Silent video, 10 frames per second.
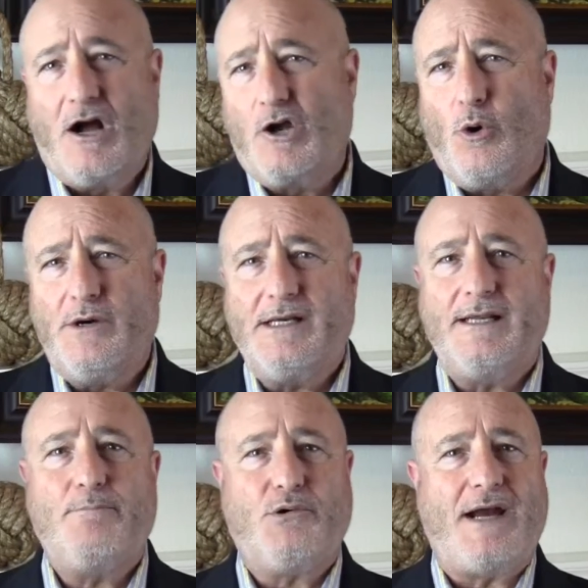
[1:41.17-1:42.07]

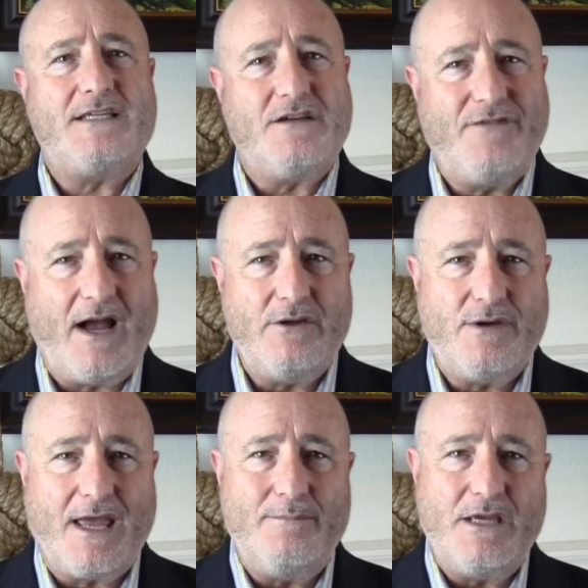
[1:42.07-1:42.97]
Accordingly, price and value
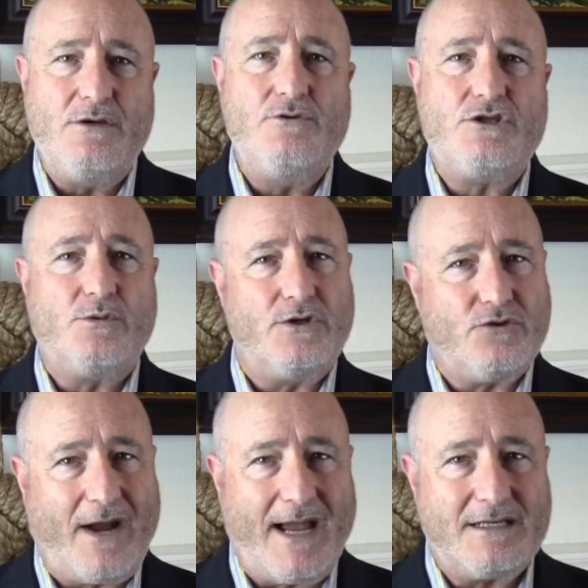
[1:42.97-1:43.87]
can be used to
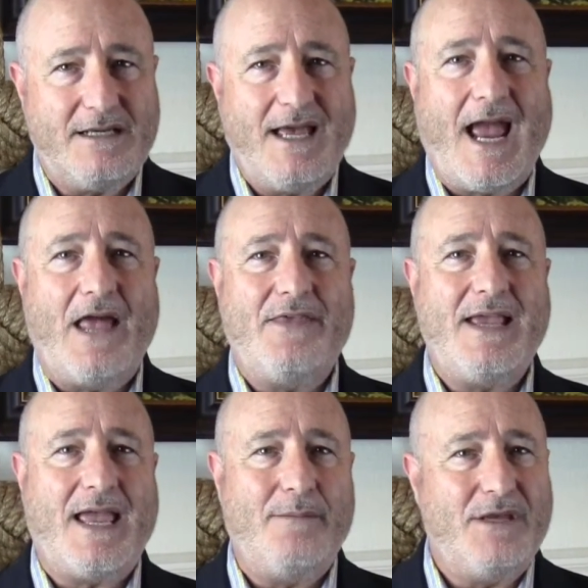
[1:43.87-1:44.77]
attract, and
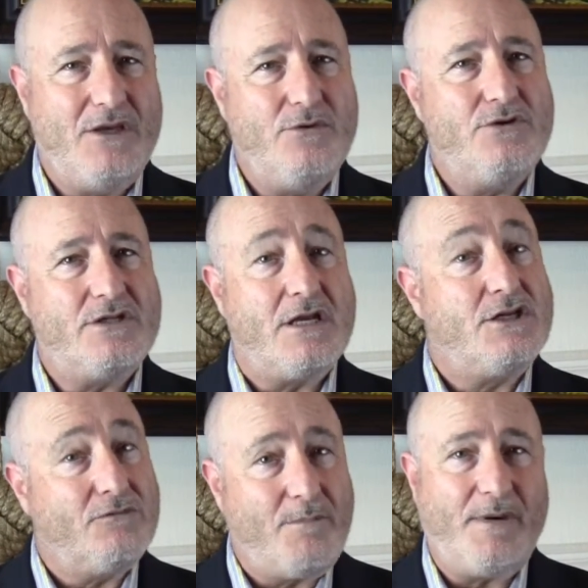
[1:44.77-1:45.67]
they can be used
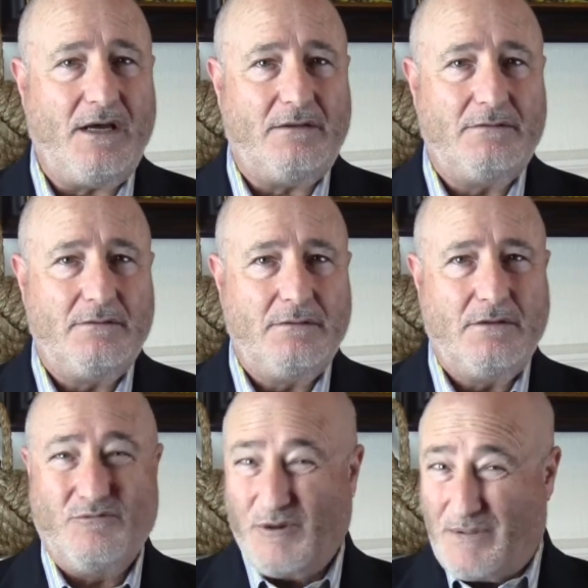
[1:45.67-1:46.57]
to repel.
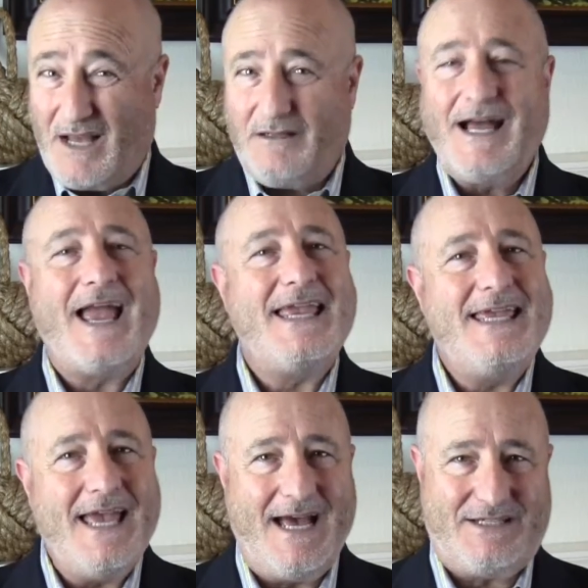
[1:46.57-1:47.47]
Repel?
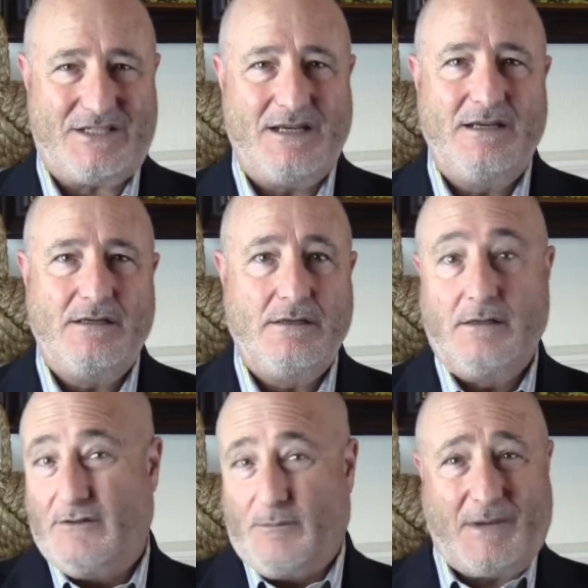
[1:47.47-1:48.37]
Yes.
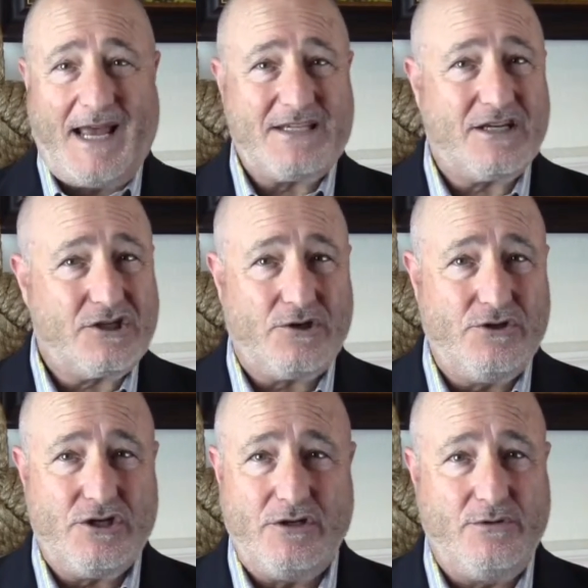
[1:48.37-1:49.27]
The plastic
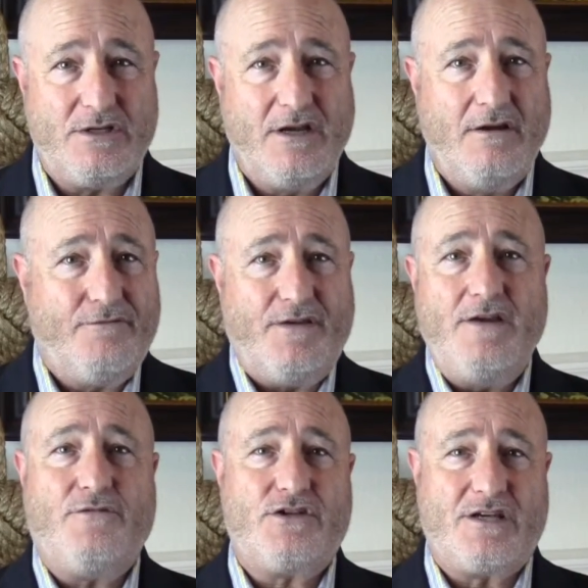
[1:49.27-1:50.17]
surgeon whose fee
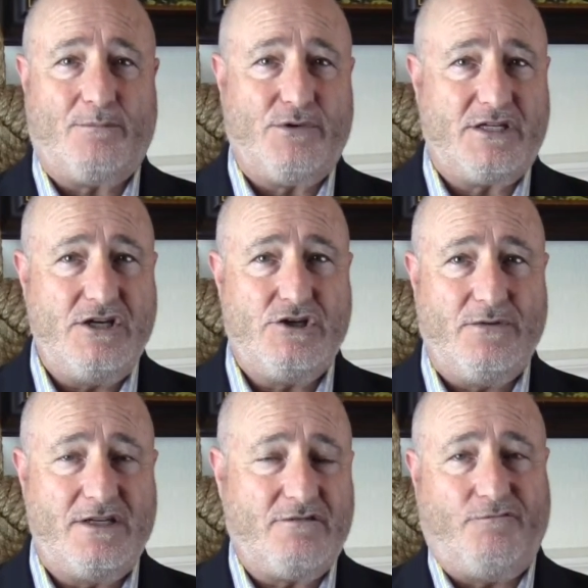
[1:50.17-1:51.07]
for some procedure
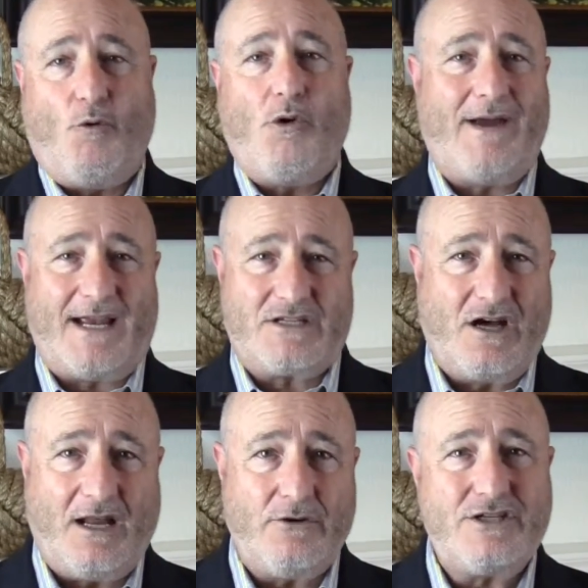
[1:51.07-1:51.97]
is $4x
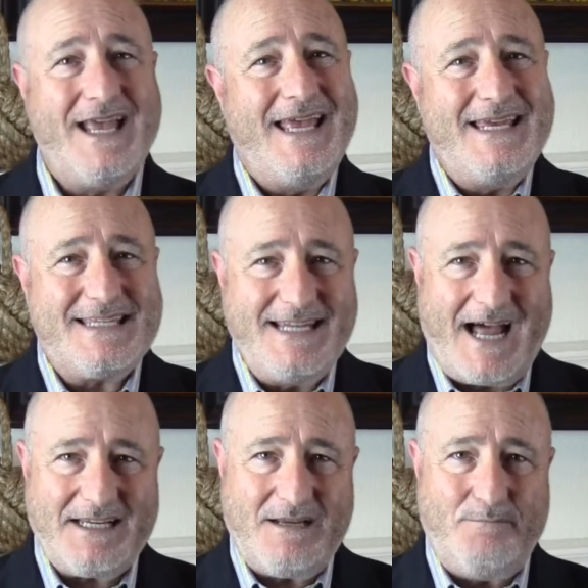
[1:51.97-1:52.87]
dollars is
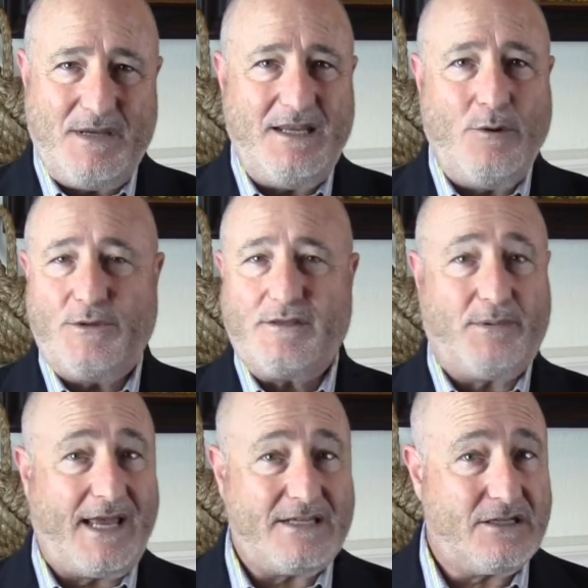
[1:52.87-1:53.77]
not competing with the
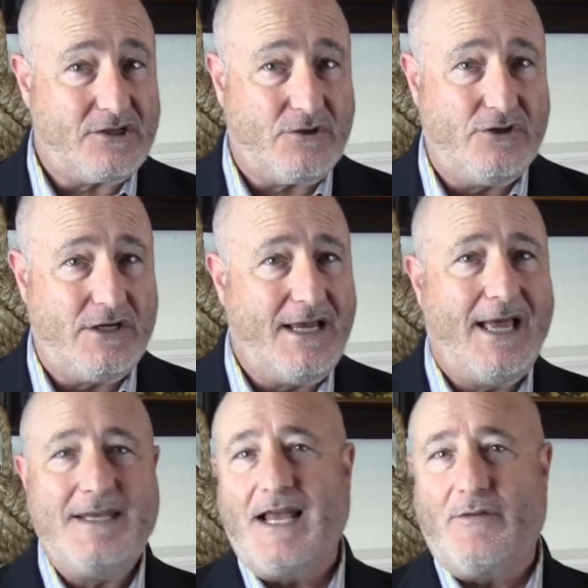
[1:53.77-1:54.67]
plastic surgeon
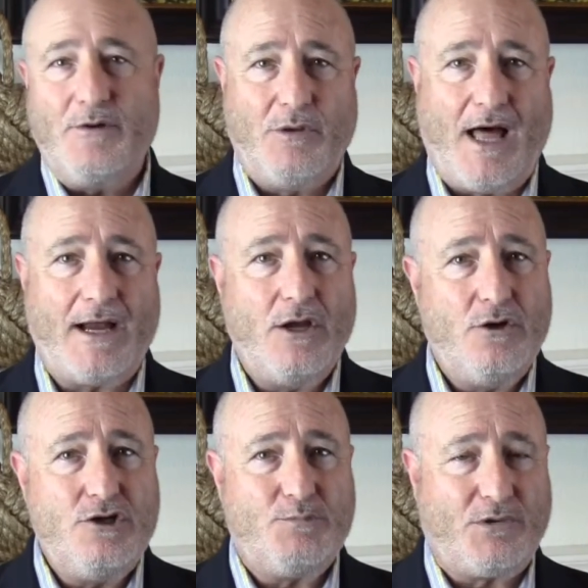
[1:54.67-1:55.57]
down the block
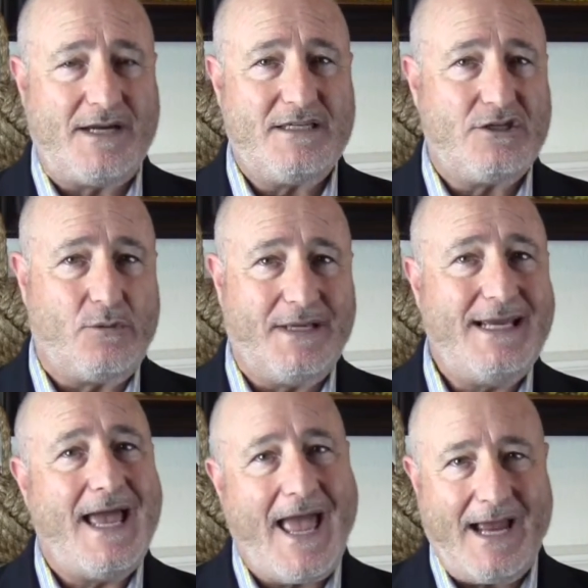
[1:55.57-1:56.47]
whose price is only
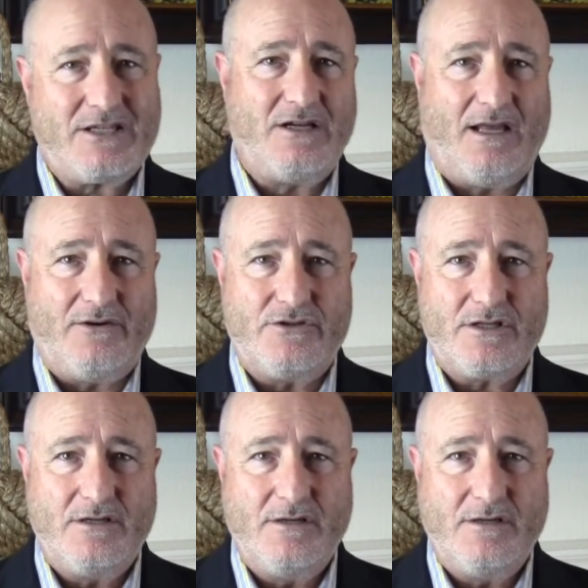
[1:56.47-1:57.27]
X dollars.